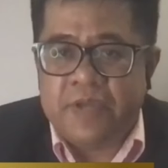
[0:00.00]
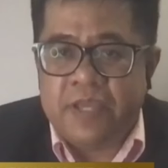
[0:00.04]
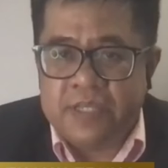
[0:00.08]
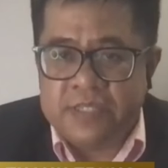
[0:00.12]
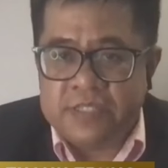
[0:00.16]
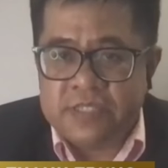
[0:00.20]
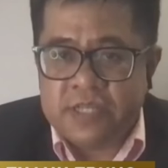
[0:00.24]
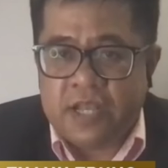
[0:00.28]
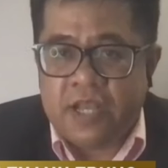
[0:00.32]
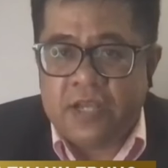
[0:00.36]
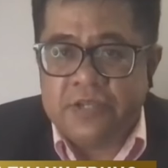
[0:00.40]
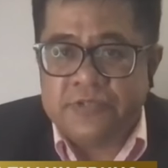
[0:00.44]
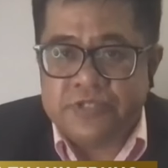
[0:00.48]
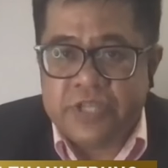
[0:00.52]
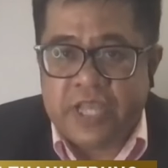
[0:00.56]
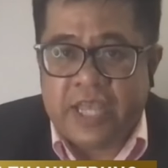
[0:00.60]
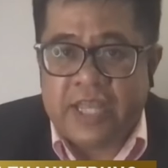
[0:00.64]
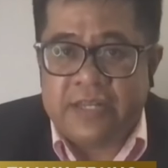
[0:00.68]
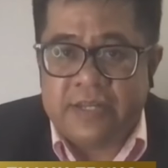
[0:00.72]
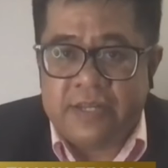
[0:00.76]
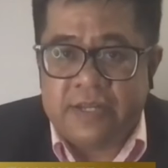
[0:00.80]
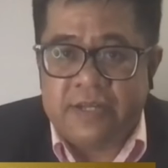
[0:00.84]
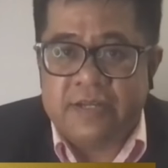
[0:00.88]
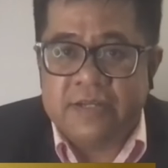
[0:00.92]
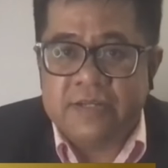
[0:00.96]
his
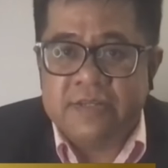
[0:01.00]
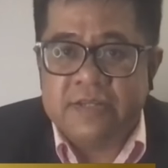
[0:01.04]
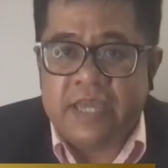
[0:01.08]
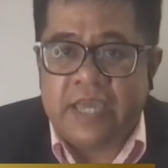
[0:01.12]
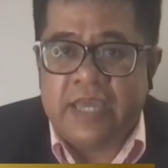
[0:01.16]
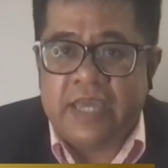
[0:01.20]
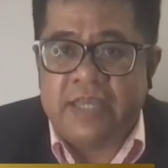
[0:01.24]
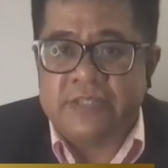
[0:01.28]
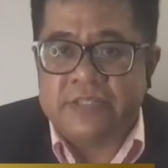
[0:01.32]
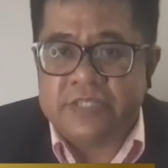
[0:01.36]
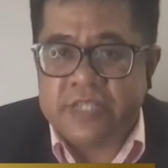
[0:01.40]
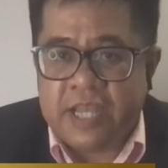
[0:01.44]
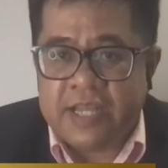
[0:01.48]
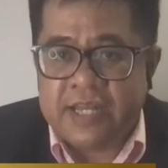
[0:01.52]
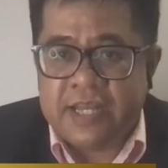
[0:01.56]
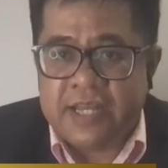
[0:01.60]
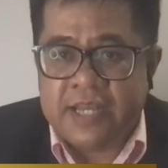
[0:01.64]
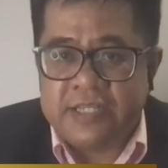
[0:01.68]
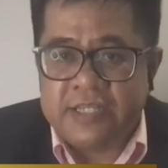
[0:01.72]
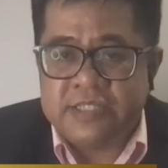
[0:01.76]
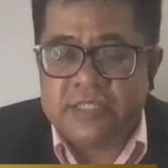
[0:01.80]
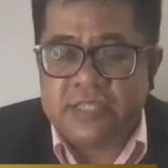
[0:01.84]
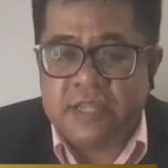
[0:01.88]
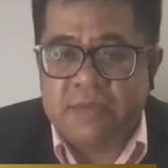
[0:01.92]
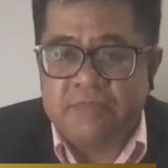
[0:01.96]
agenda. And
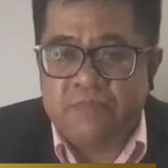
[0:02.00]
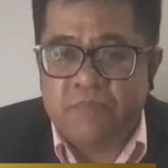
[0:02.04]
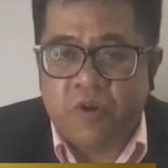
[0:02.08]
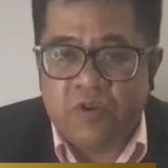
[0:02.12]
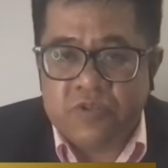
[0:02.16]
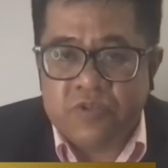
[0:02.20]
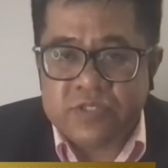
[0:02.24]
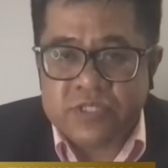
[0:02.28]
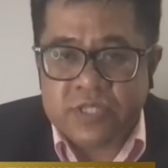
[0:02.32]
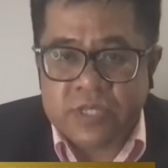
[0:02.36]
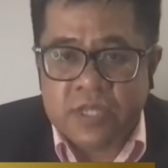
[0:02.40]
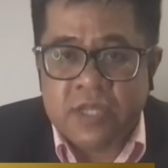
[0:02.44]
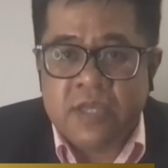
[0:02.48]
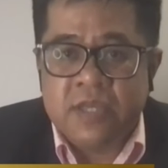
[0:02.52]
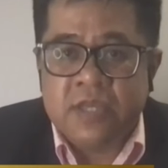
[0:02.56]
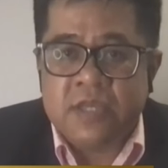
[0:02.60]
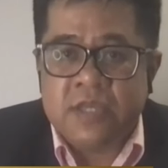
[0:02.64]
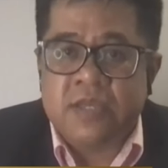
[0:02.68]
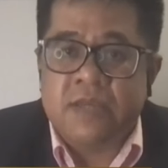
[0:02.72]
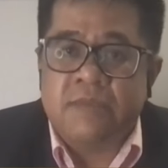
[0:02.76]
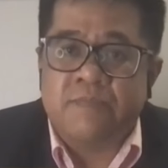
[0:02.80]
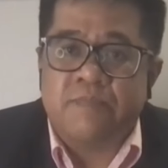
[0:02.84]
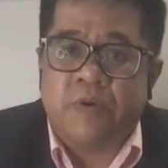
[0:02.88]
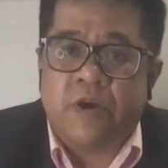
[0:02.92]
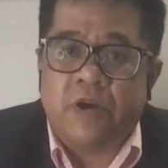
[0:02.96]
China is the most
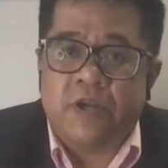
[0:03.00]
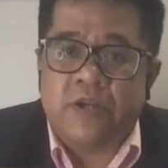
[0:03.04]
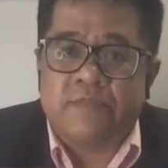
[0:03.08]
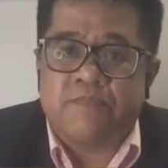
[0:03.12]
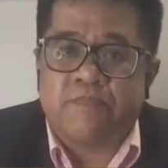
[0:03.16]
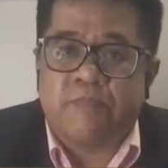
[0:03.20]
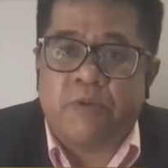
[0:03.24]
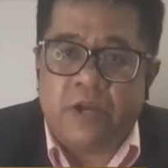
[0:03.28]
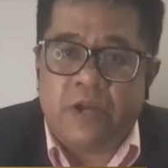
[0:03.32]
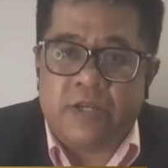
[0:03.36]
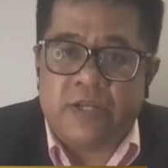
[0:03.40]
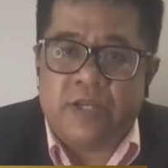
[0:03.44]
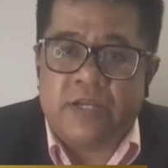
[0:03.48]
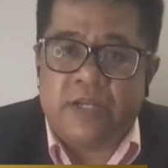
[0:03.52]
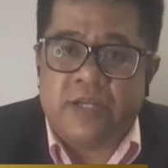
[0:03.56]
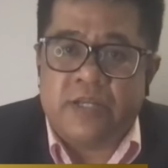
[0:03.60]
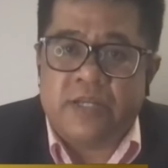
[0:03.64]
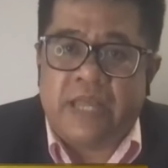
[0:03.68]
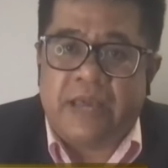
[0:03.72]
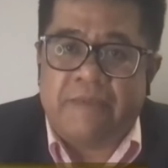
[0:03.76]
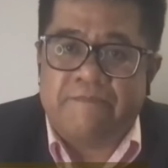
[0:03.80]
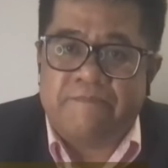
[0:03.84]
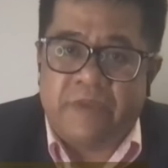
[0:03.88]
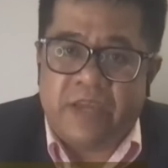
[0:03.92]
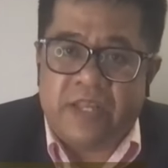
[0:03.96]
important partner
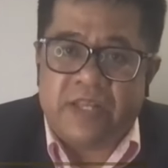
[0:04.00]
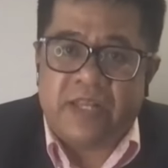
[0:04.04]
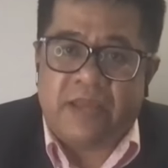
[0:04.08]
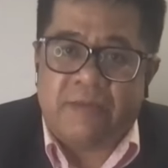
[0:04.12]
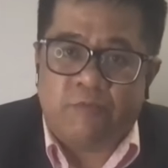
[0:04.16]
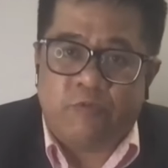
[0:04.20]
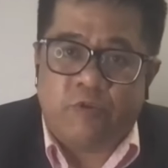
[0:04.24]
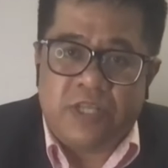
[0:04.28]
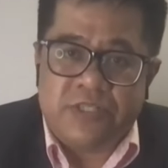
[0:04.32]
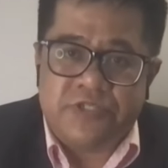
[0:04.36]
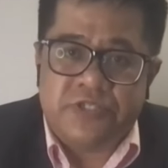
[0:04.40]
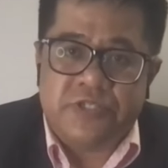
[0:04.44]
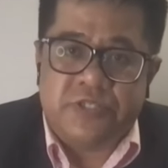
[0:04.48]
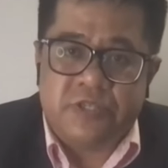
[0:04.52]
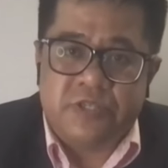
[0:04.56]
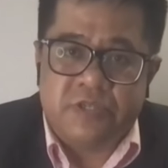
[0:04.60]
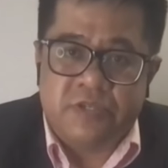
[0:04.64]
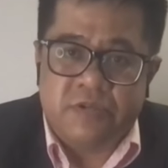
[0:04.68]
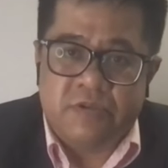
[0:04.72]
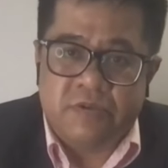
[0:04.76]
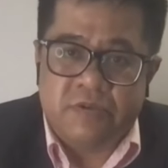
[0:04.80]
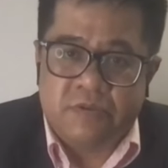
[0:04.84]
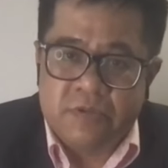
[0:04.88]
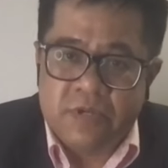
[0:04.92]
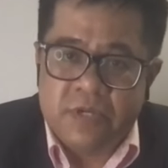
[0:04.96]
that Vietnam wants
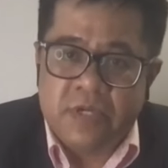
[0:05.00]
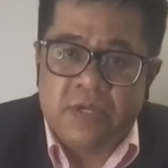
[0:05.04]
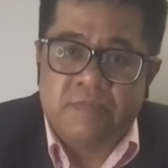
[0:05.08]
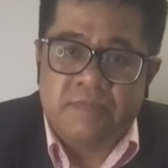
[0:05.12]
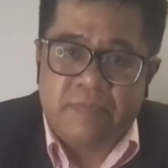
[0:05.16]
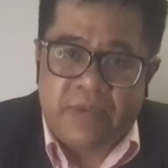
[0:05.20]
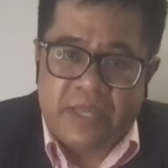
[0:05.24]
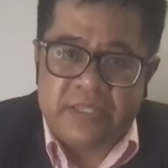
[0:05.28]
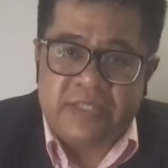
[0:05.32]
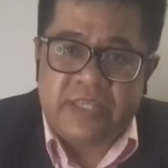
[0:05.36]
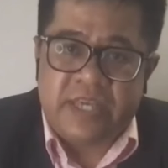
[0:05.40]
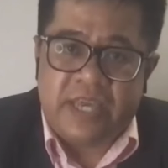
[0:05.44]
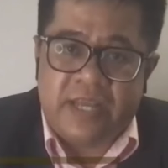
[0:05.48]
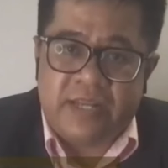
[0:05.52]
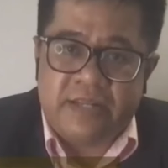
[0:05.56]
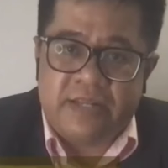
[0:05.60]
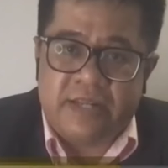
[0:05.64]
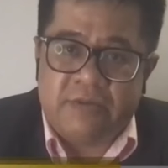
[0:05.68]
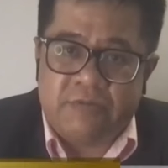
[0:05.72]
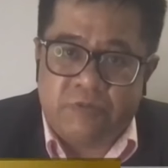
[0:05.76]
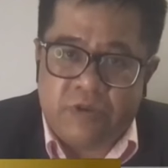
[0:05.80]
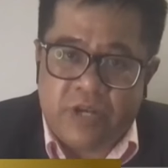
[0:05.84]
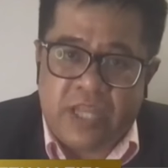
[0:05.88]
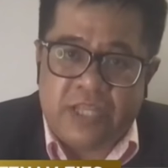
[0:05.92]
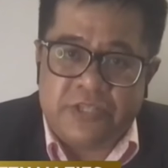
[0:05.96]
to maintain
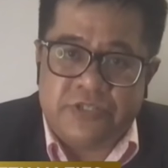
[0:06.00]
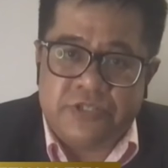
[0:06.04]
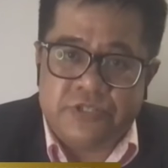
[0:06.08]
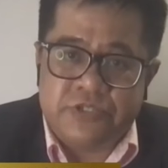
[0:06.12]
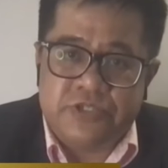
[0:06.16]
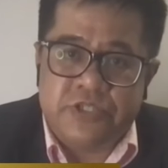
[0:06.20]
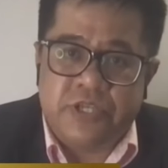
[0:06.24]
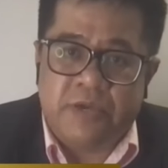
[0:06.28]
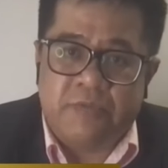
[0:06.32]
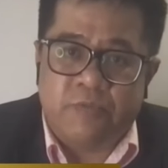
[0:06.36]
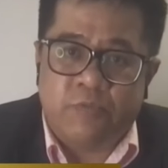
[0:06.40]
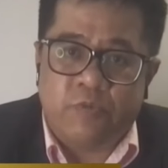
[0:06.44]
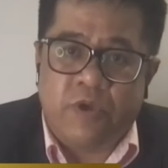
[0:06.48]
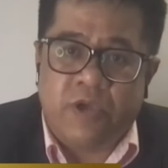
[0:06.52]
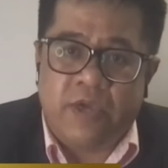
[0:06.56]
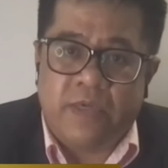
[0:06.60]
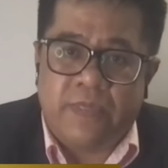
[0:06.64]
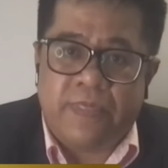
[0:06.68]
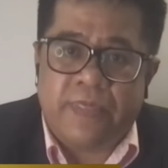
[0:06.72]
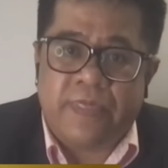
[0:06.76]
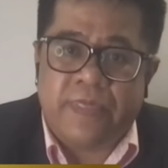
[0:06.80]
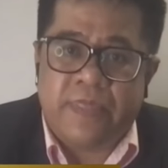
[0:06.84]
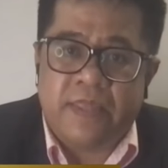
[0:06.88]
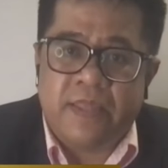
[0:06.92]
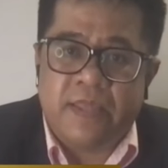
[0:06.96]
the relationship with.
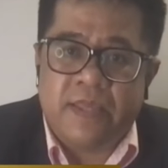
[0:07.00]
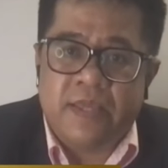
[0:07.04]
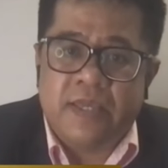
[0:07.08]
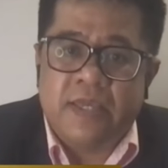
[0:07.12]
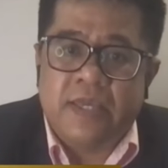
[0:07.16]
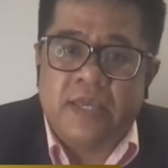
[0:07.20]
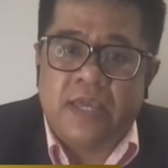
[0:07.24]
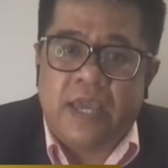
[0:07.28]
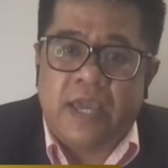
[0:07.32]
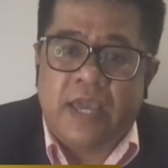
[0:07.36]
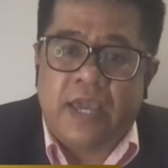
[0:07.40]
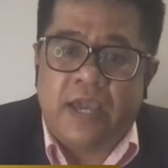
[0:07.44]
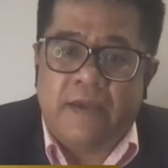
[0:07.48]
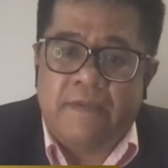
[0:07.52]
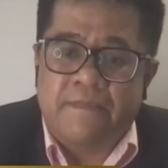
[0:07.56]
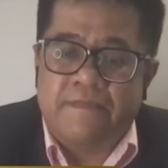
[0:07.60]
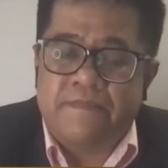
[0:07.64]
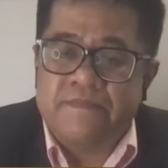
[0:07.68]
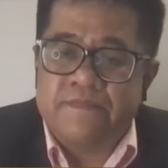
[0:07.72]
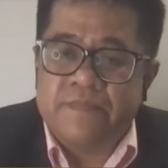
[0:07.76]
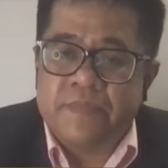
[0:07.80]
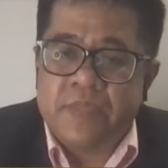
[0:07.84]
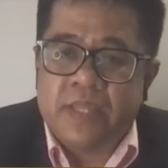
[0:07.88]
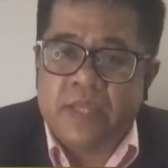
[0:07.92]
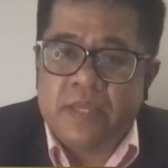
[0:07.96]

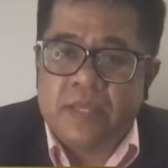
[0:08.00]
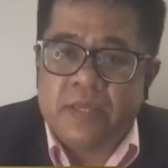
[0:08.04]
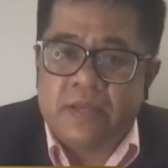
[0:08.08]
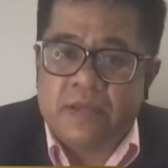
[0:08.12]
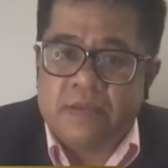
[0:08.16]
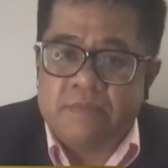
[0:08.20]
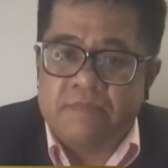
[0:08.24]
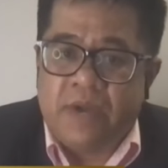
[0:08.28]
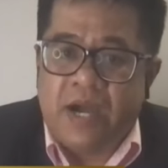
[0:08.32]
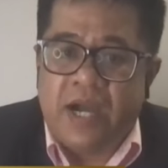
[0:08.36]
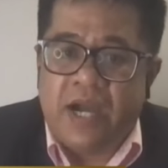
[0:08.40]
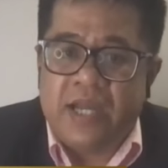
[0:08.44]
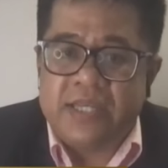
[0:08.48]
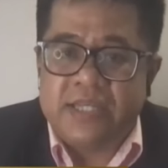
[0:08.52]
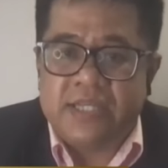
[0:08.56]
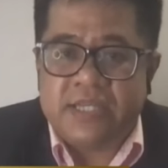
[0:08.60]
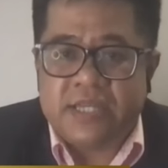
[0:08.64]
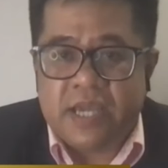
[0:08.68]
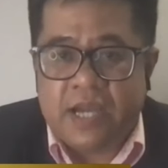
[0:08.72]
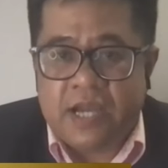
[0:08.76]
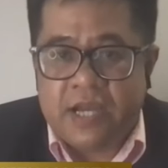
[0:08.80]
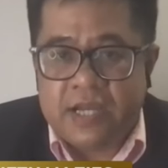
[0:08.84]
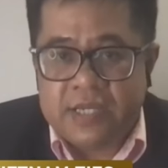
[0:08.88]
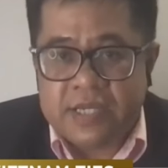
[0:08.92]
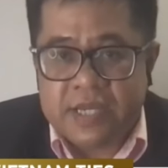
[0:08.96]
By
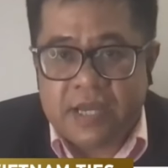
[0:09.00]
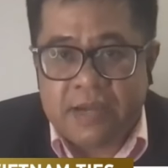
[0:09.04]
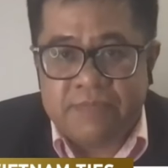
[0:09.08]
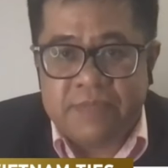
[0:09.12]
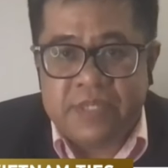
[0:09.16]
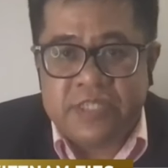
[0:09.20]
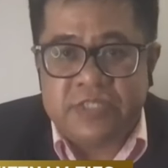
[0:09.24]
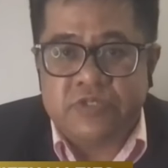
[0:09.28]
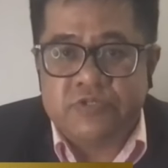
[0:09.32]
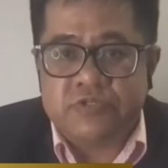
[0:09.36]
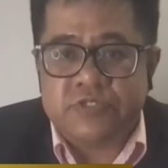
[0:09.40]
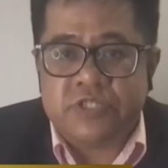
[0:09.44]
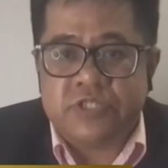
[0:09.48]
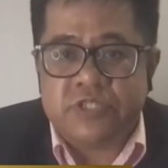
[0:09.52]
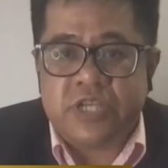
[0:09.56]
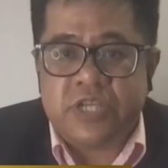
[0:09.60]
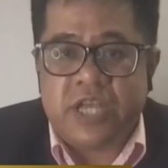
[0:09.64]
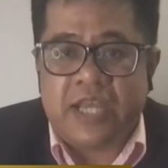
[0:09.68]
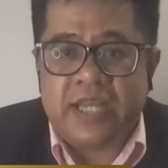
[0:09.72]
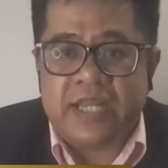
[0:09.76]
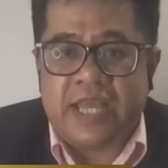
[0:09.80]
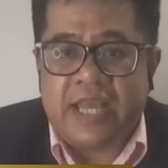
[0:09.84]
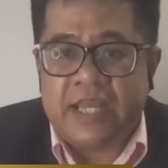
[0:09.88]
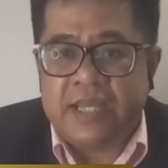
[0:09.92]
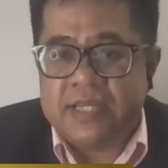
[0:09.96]
coming to
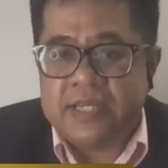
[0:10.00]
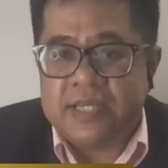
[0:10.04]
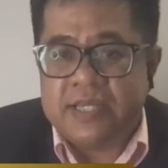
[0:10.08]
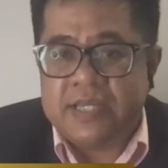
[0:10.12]
China